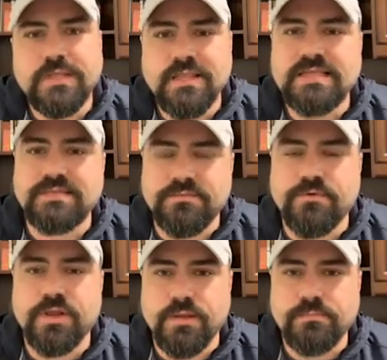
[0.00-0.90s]
lesson
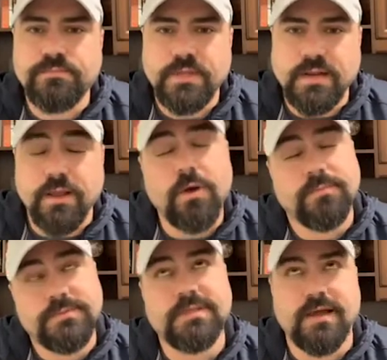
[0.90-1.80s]
for him that I
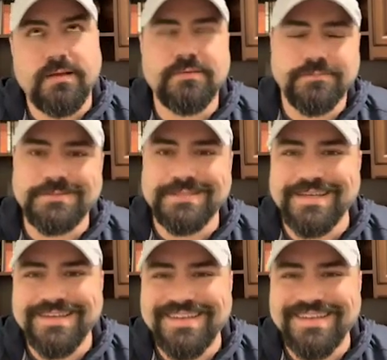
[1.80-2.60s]
hope stuck. We'll see.